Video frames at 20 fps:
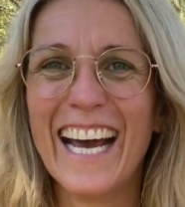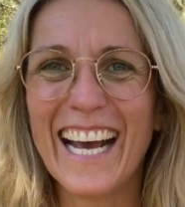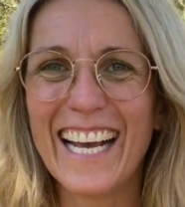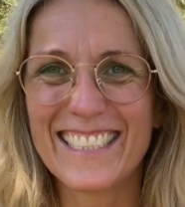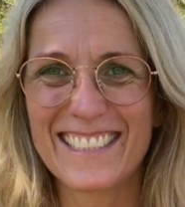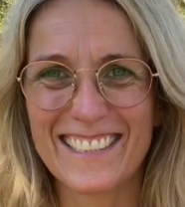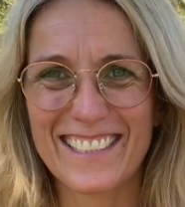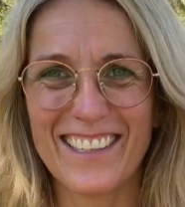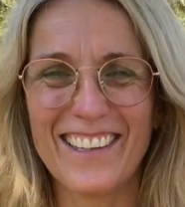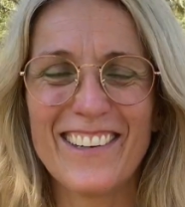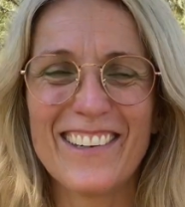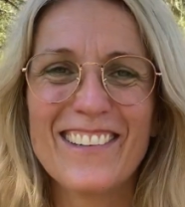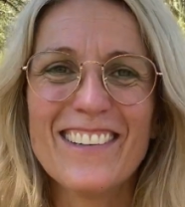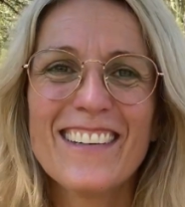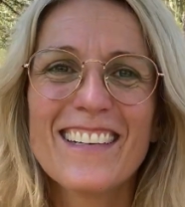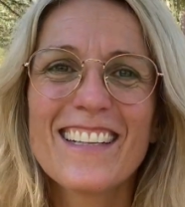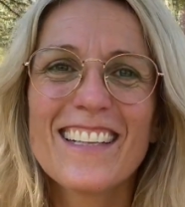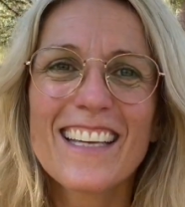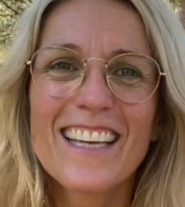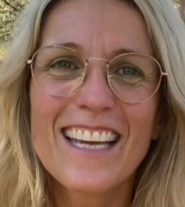So
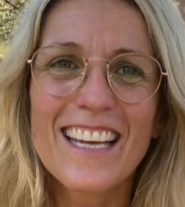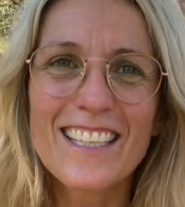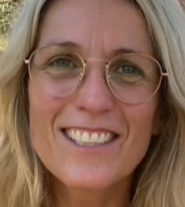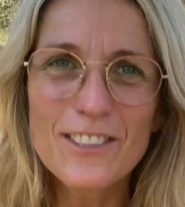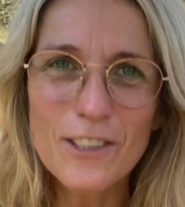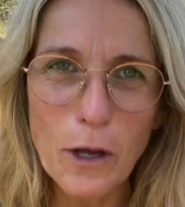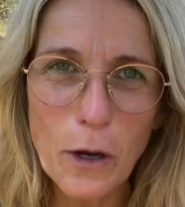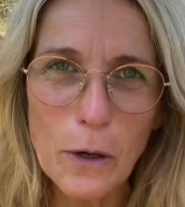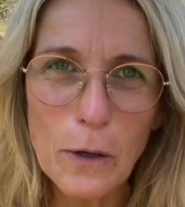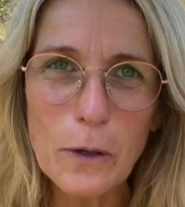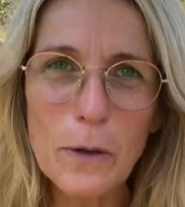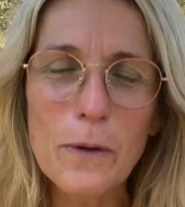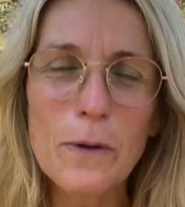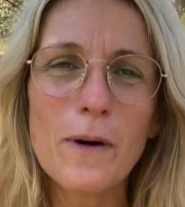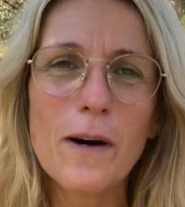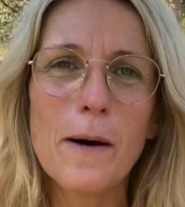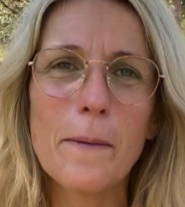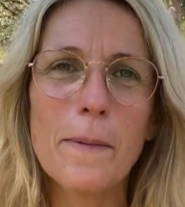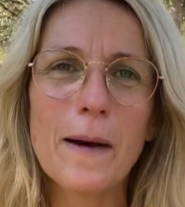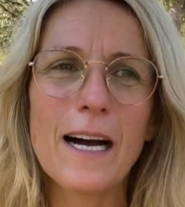it's all
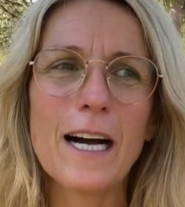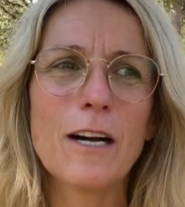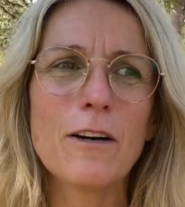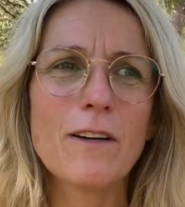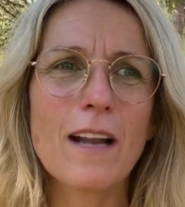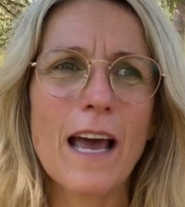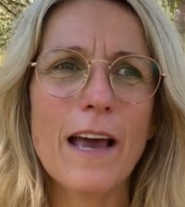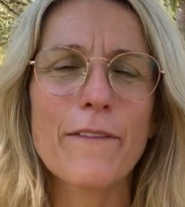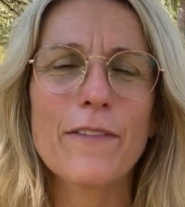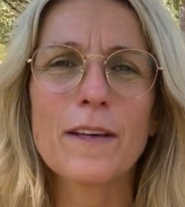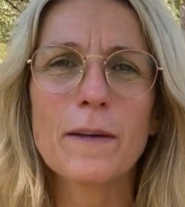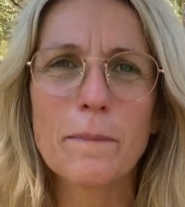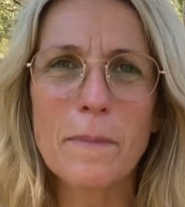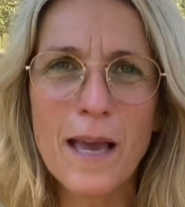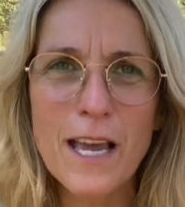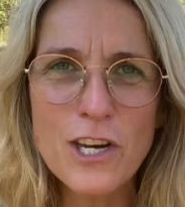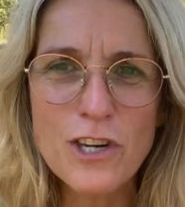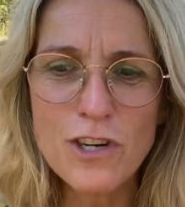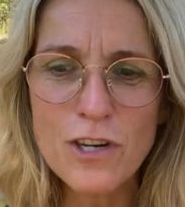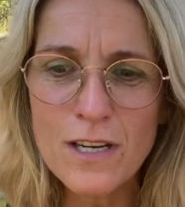about having
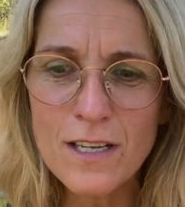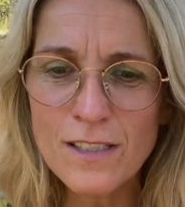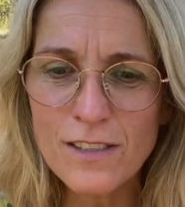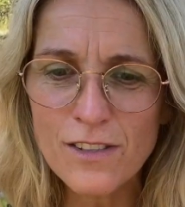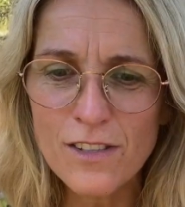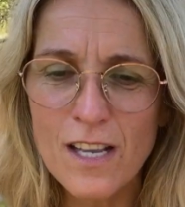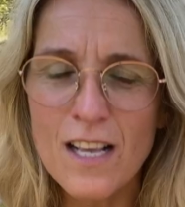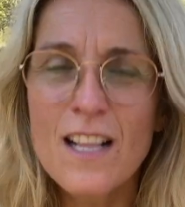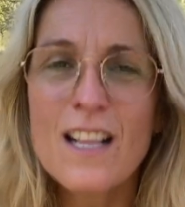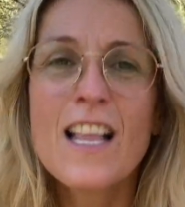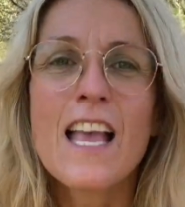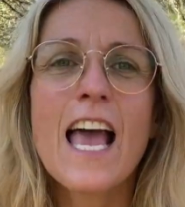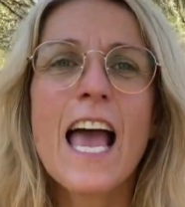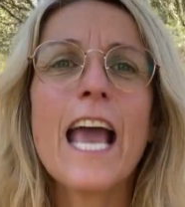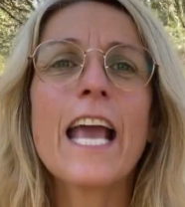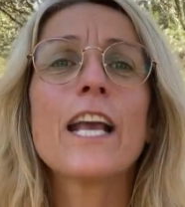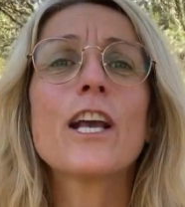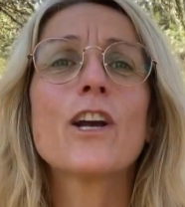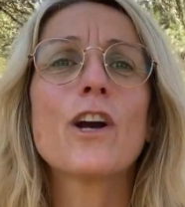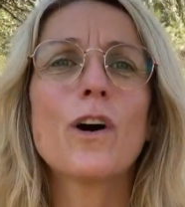patience
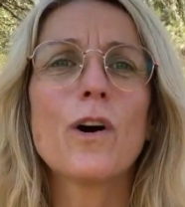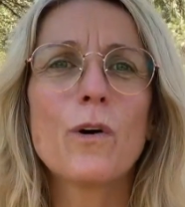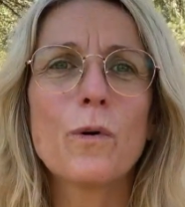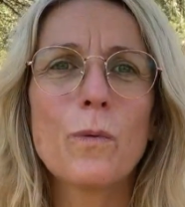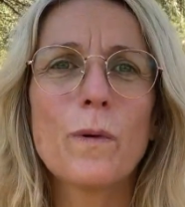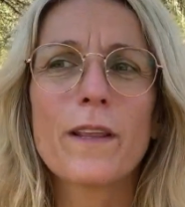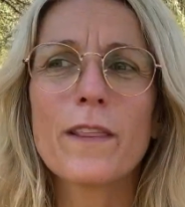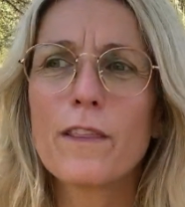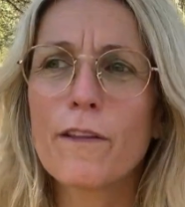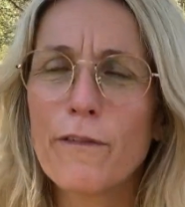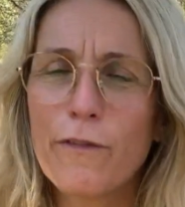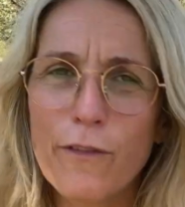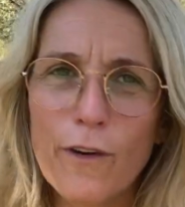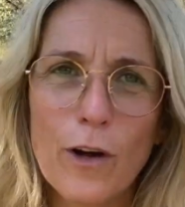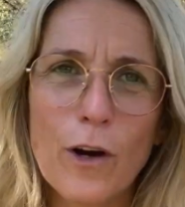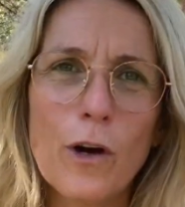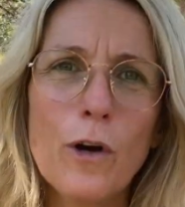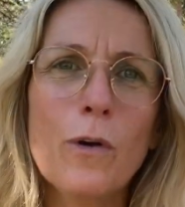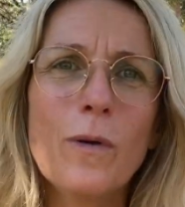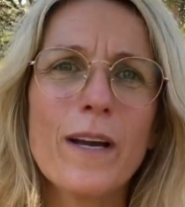and go with the
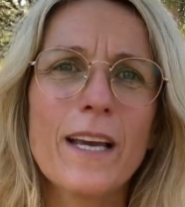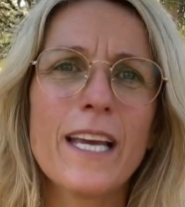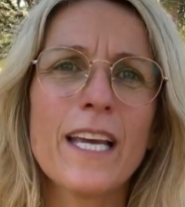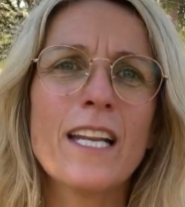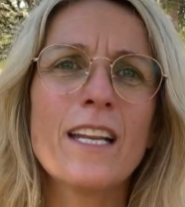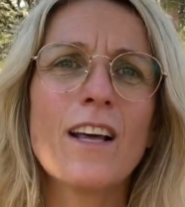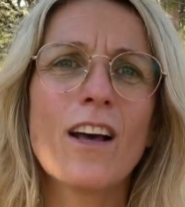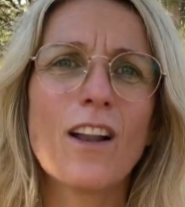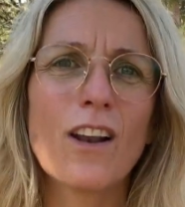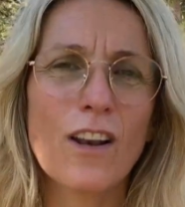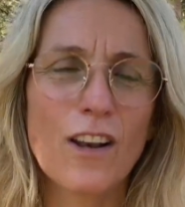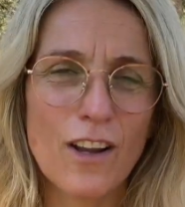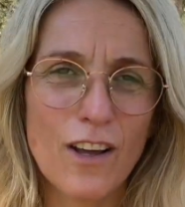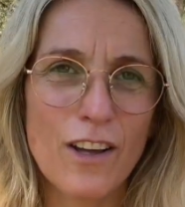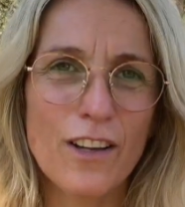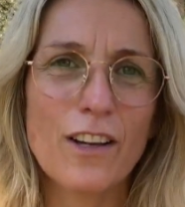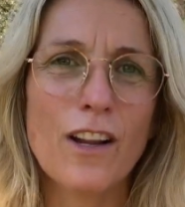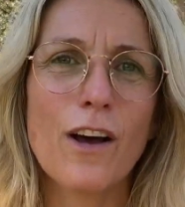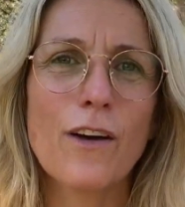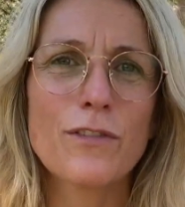flow in a
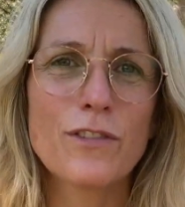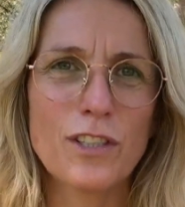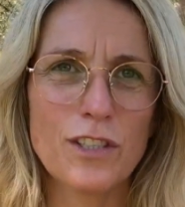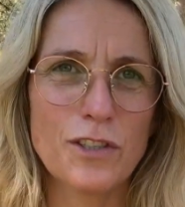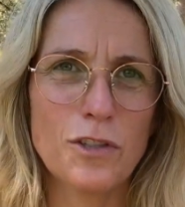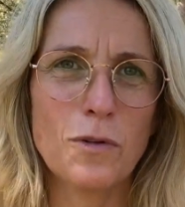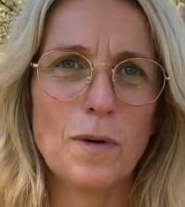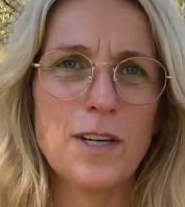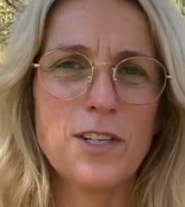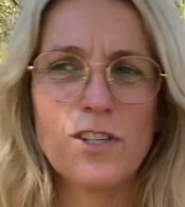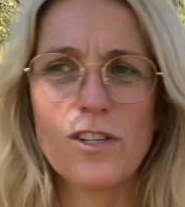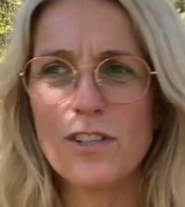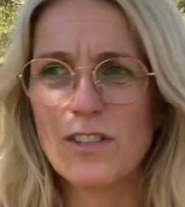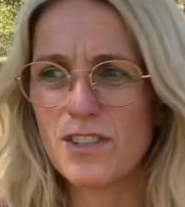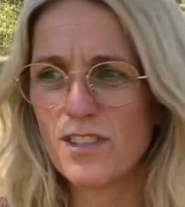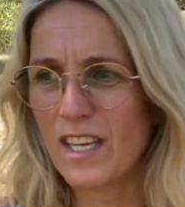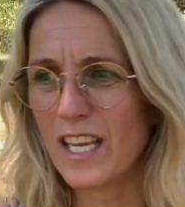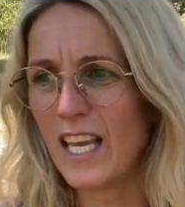lot of situations.